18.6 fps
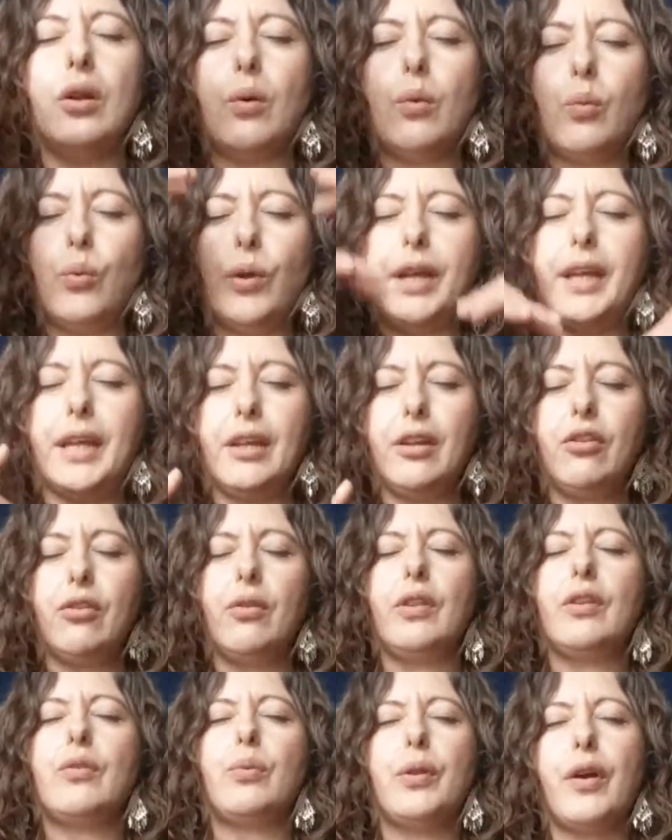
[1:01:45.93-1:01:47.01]
we can do
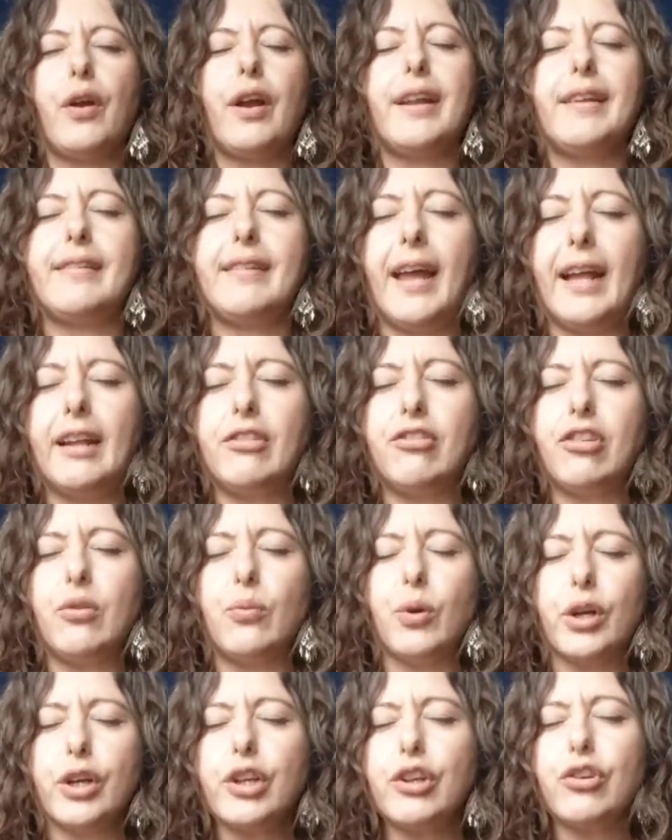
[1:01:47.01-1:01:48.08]
this with our intention, and
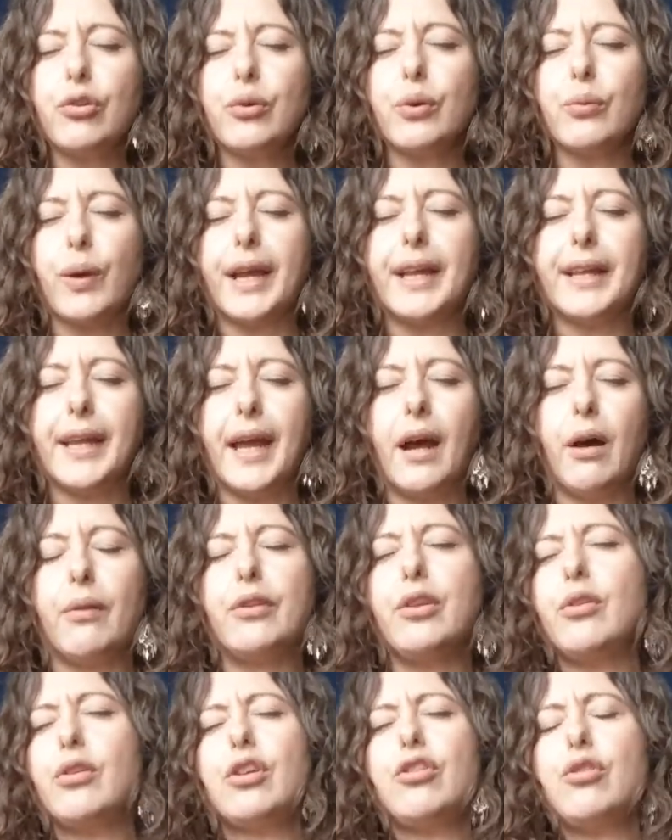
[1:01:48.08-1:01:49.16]
we're going to do it right now. And
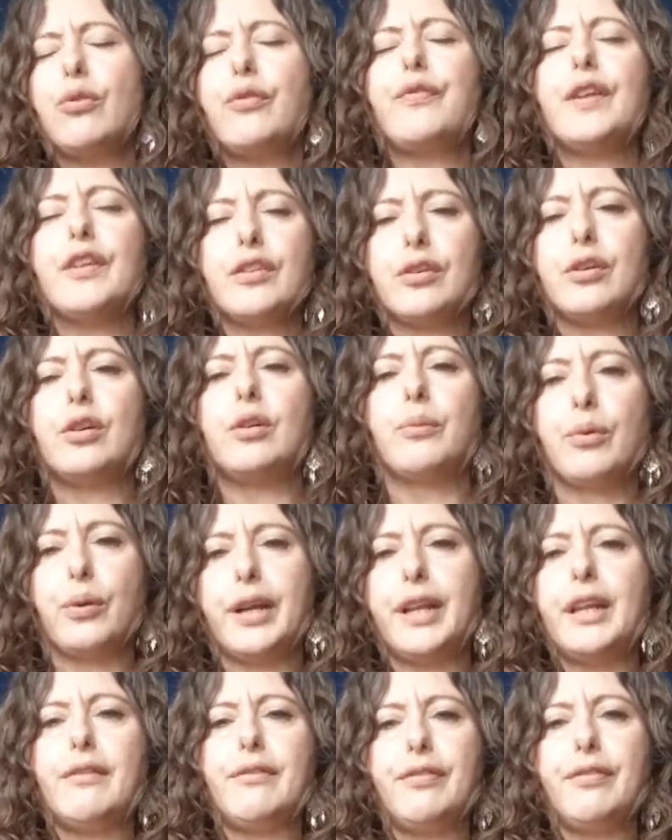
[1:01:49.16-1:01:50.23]
you could do physical
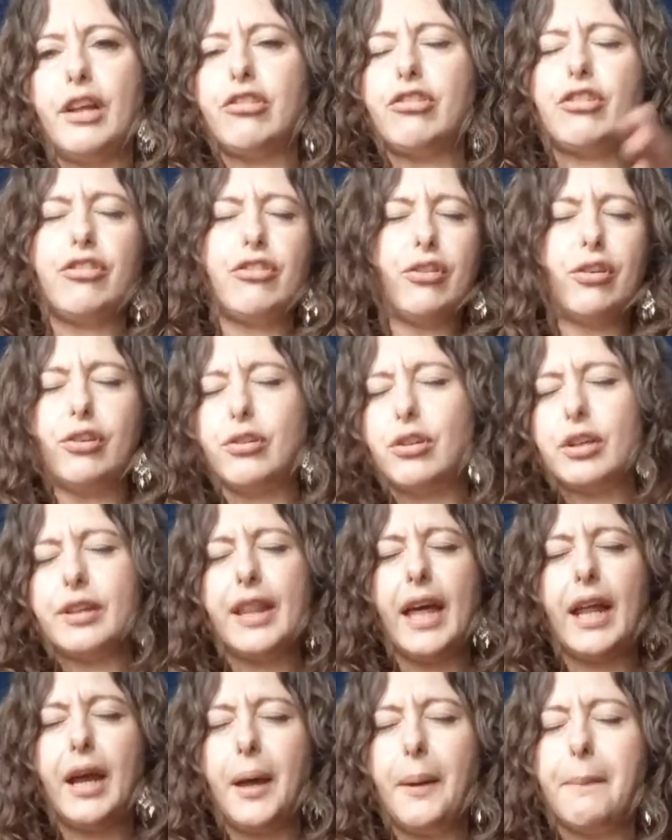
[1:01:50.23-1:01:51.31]
meridian flushes. You can look
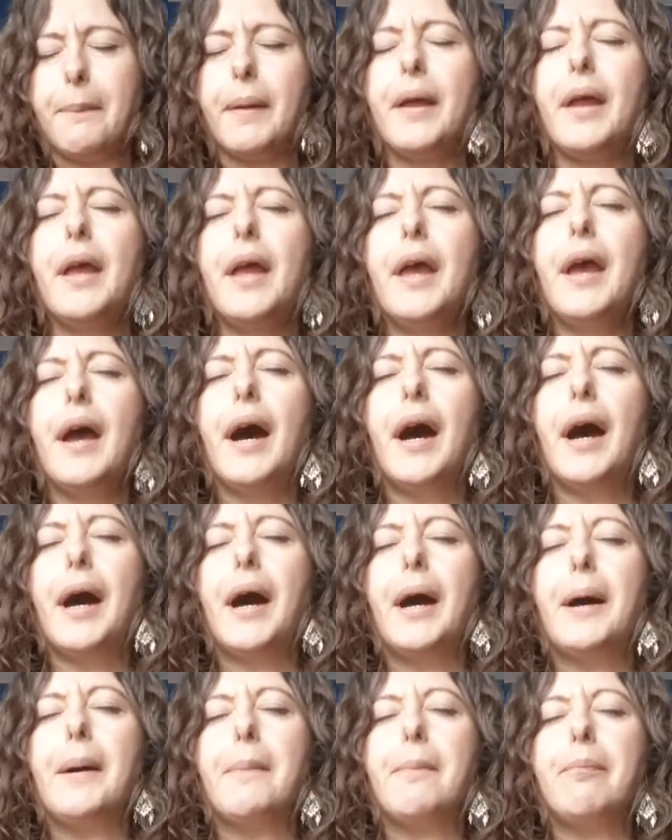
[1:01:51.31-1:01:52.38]
that up.
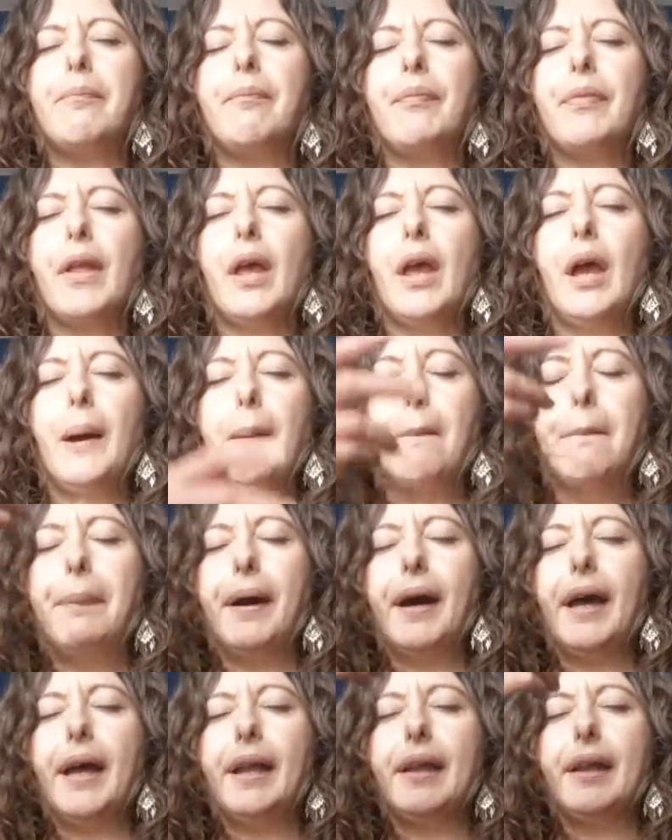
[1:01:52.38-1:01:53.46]
Um,
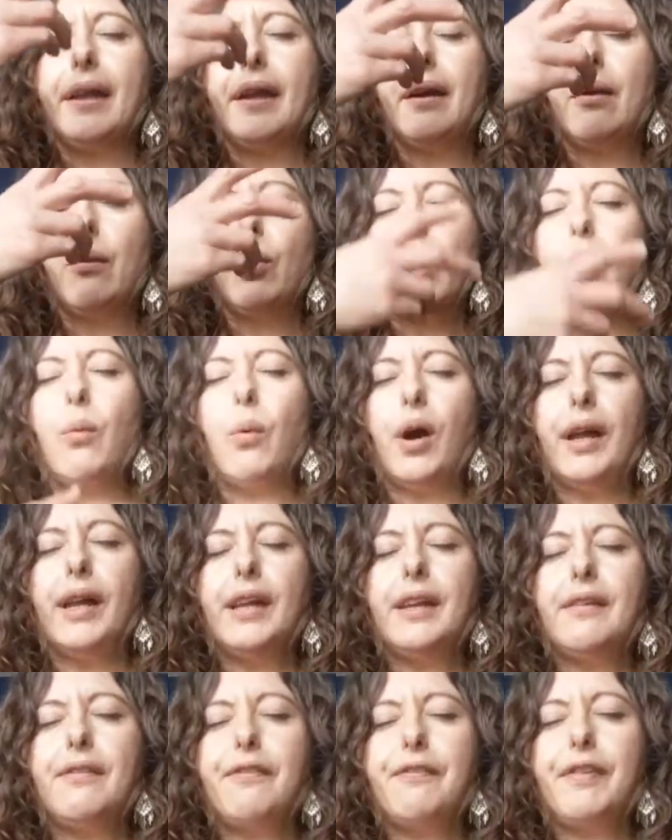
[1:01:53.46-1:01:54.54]
but what I want you
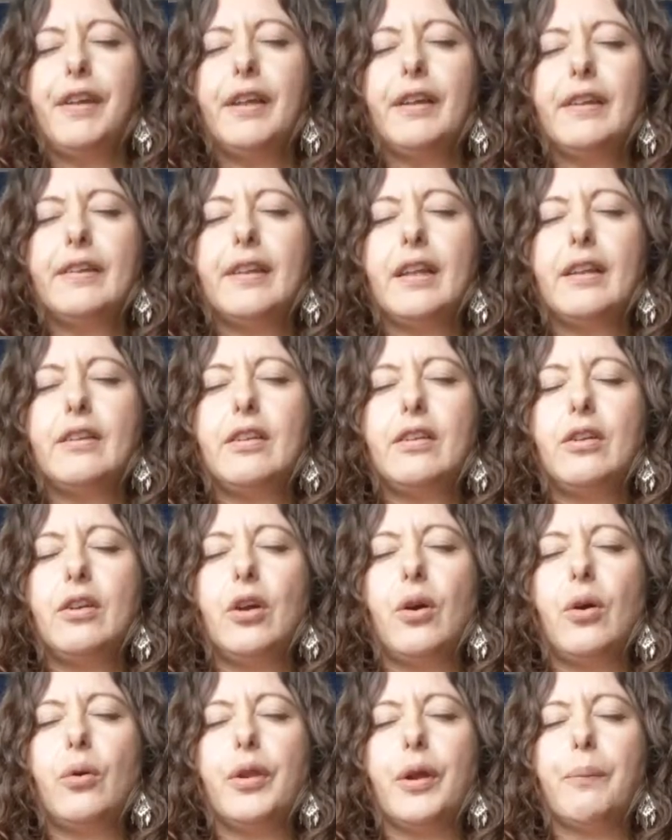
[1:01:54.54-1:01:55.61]
to feel, sense, and
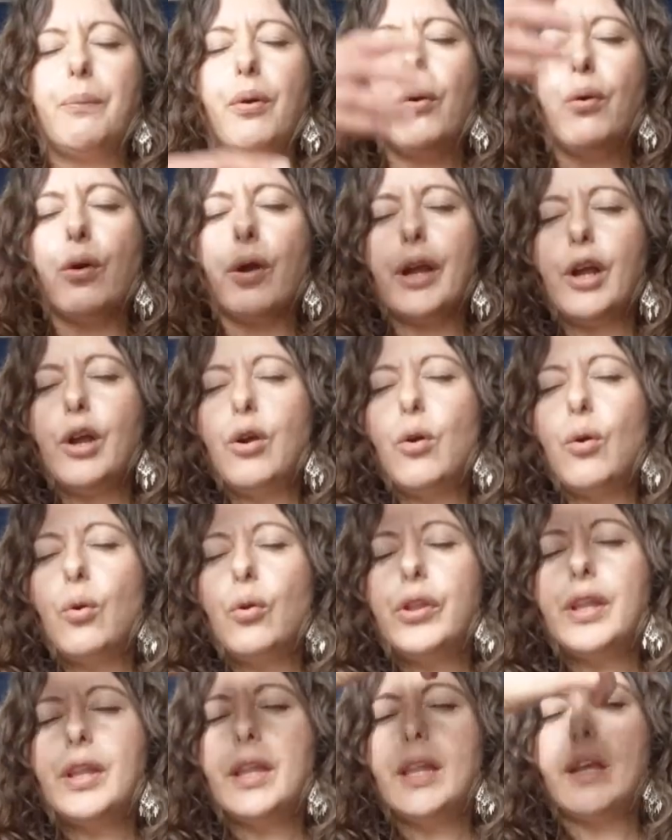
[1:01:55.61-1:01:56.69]
know, they're pouring
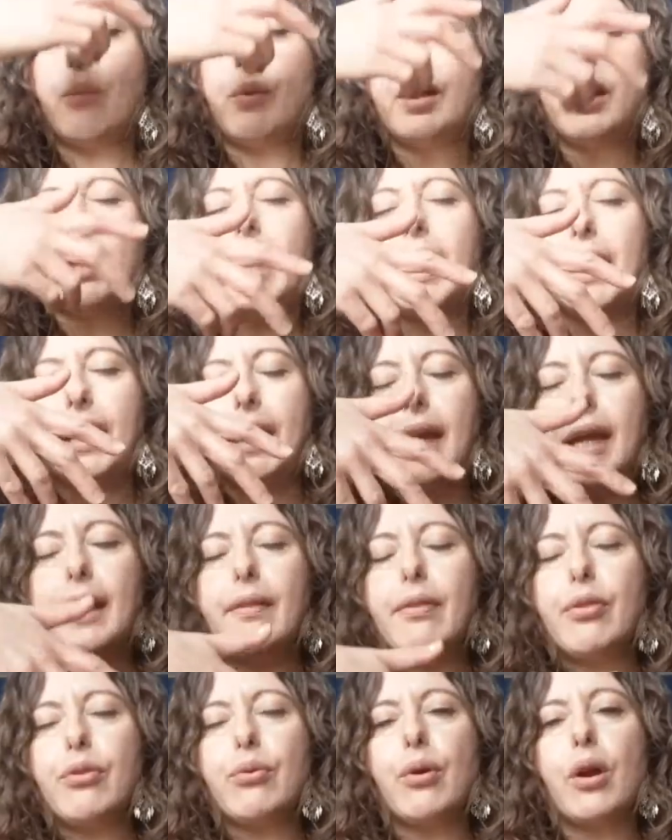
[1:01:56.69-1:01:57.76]
golden liquid light
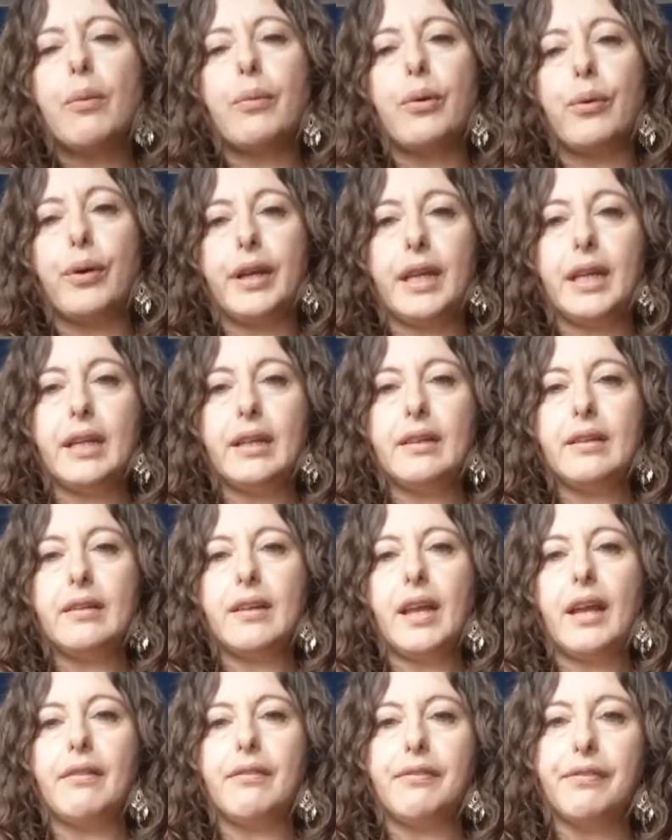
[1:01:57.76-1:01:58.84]
in through our meridians
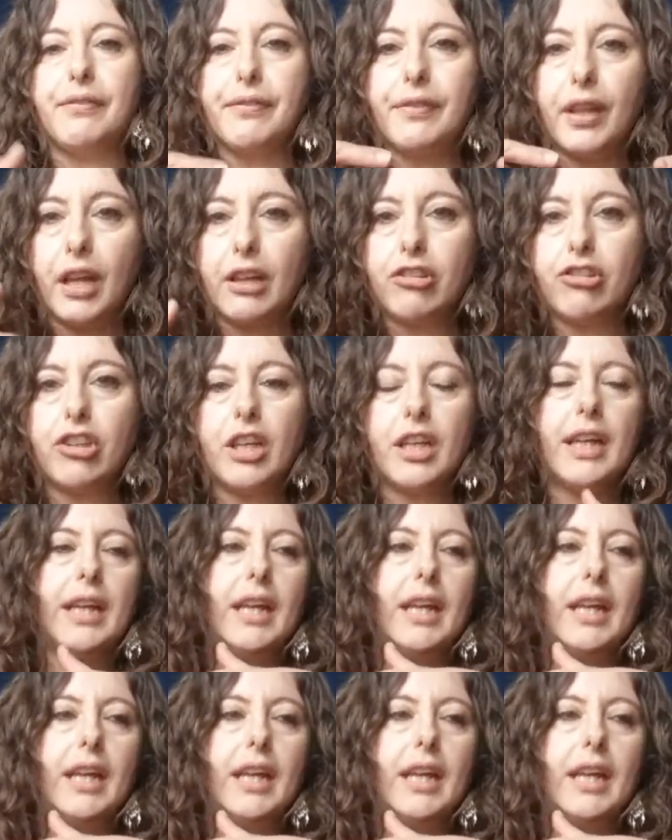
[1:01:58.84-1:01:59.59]
and flushing and